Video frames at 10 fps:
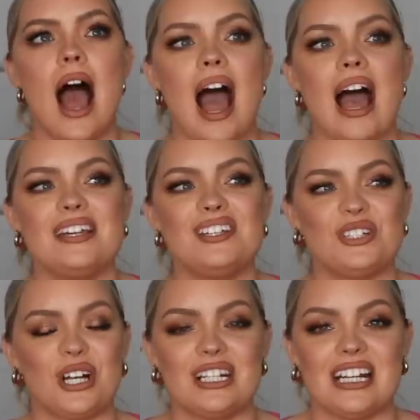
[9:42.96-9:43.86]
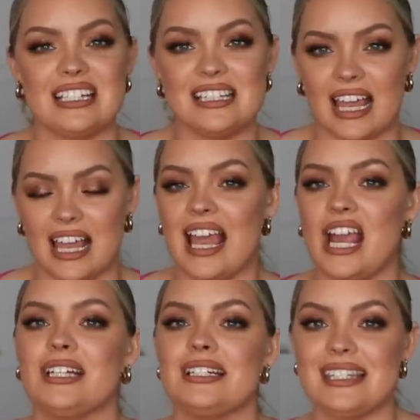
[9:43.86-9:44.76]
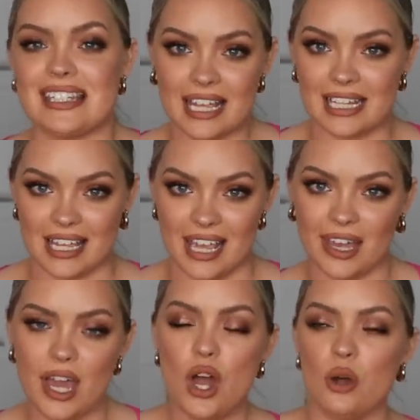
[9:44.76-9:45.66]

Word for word: I started skincare cycling,